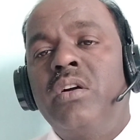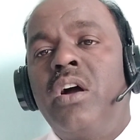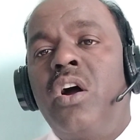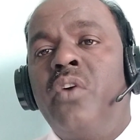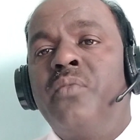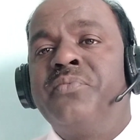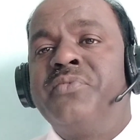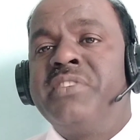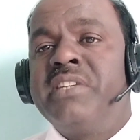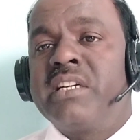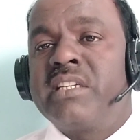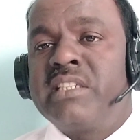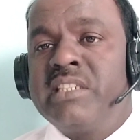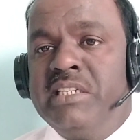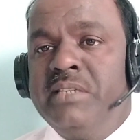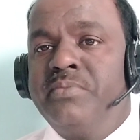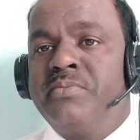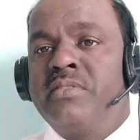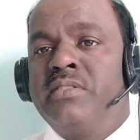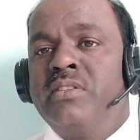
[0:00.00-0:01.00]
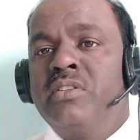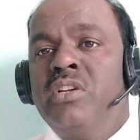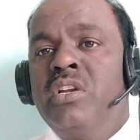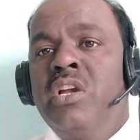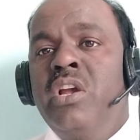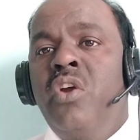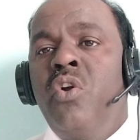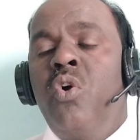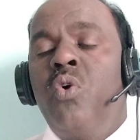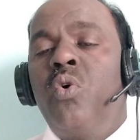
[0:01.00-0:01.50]
objectives.
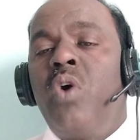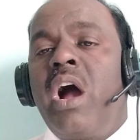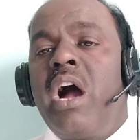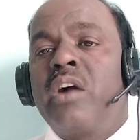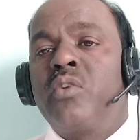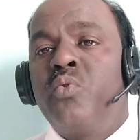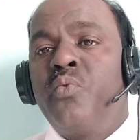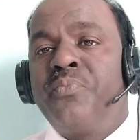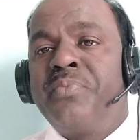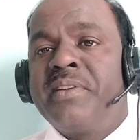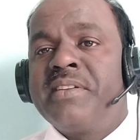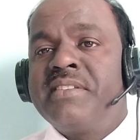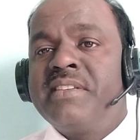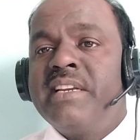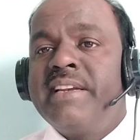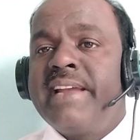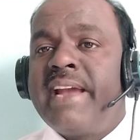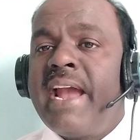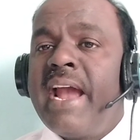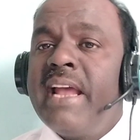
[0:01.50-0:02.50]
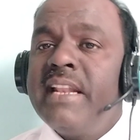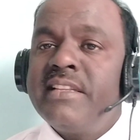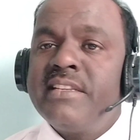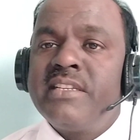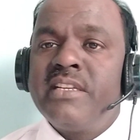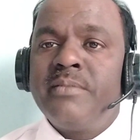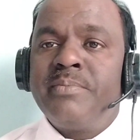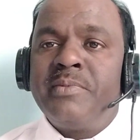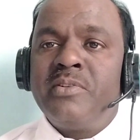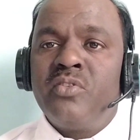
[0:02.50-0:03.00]
Occupational health
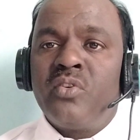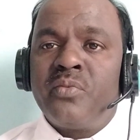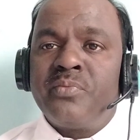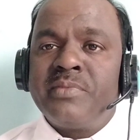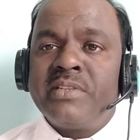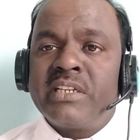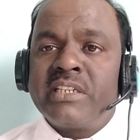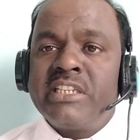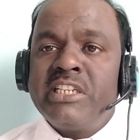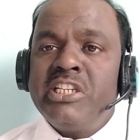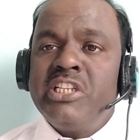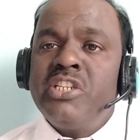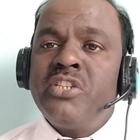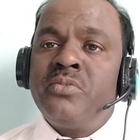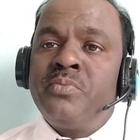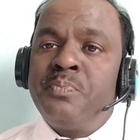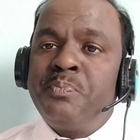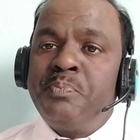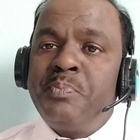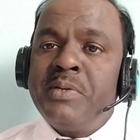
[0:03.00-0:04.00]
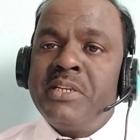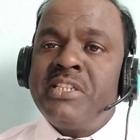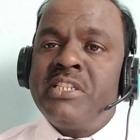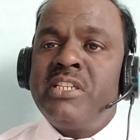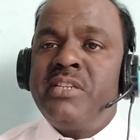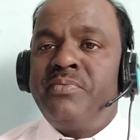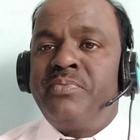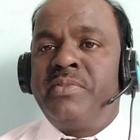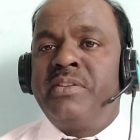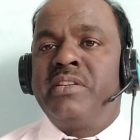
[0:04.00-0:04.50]
safety objective is
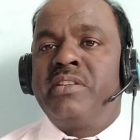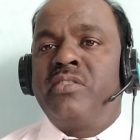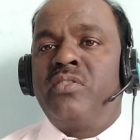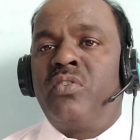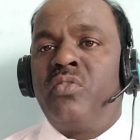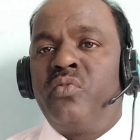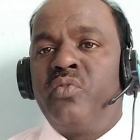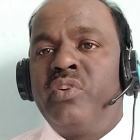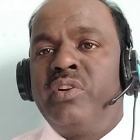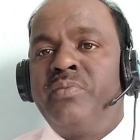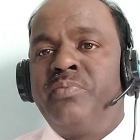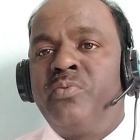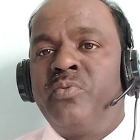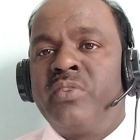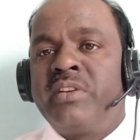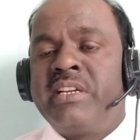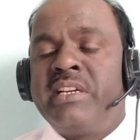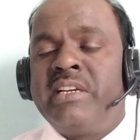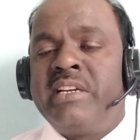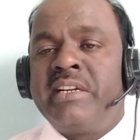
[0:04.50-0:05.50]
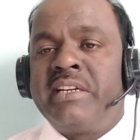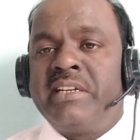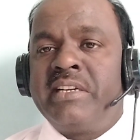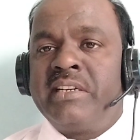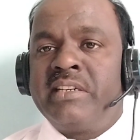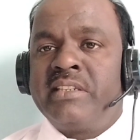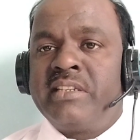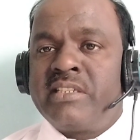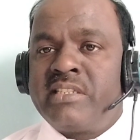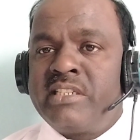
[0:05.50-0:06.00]
specific only for
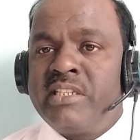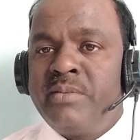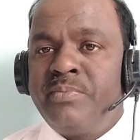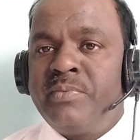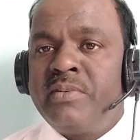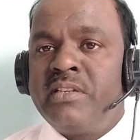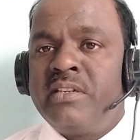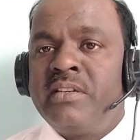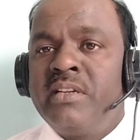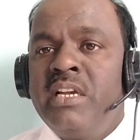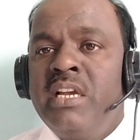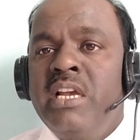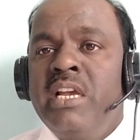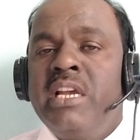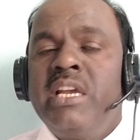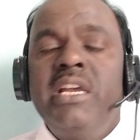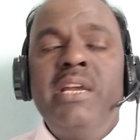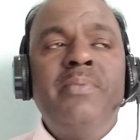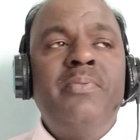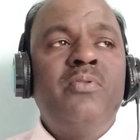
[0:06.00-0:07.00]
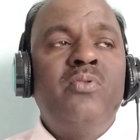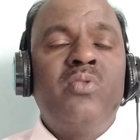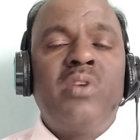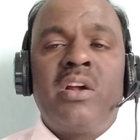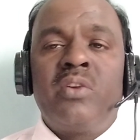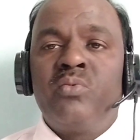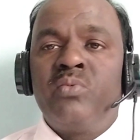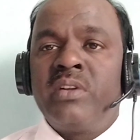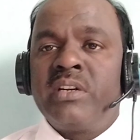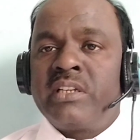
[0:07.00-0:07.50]
related the safety. If you
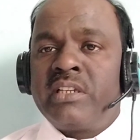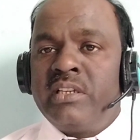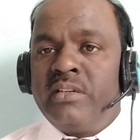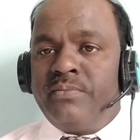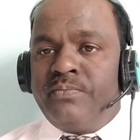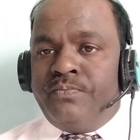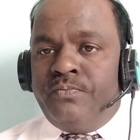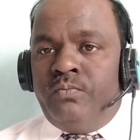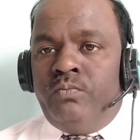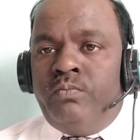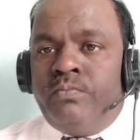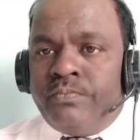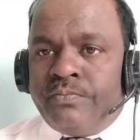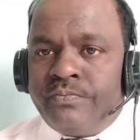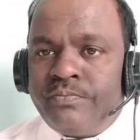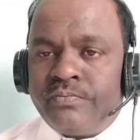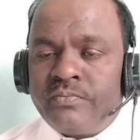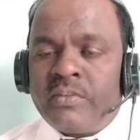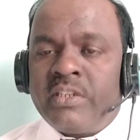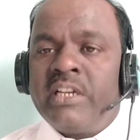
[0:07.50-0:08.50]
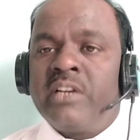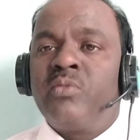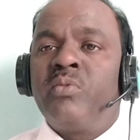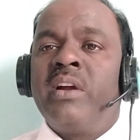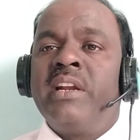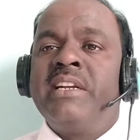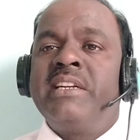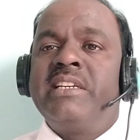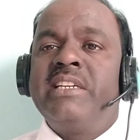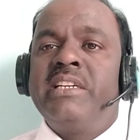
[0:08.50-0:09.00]
are working a
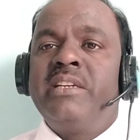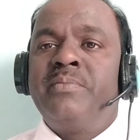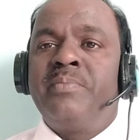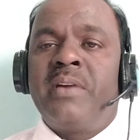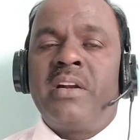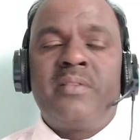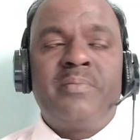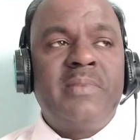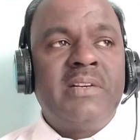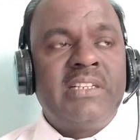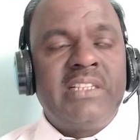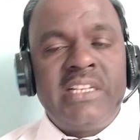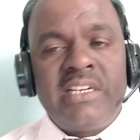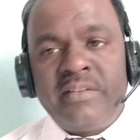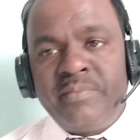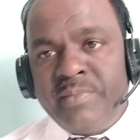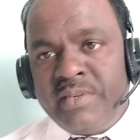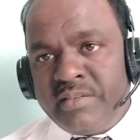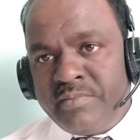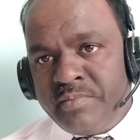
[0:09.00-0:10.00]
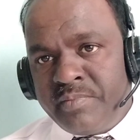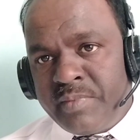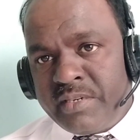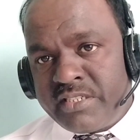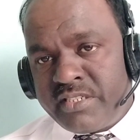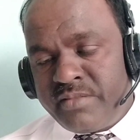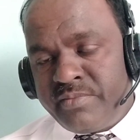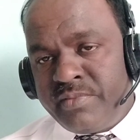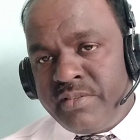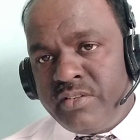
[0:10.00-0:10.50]
quality department, then
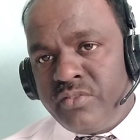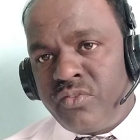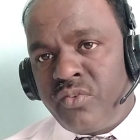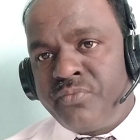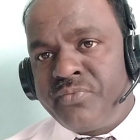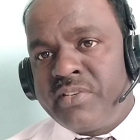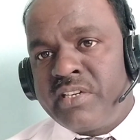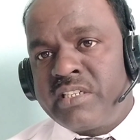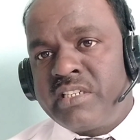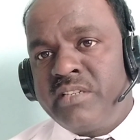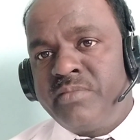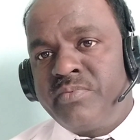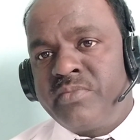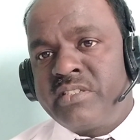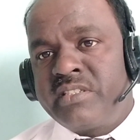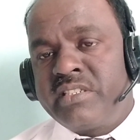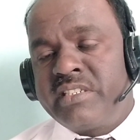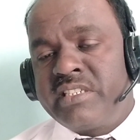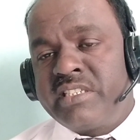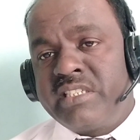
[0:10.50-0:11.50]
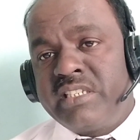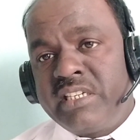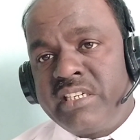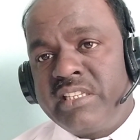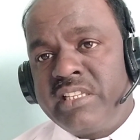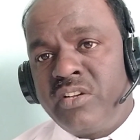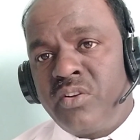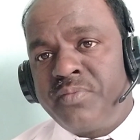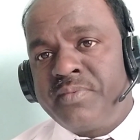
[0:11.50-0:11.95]
must be objective, set the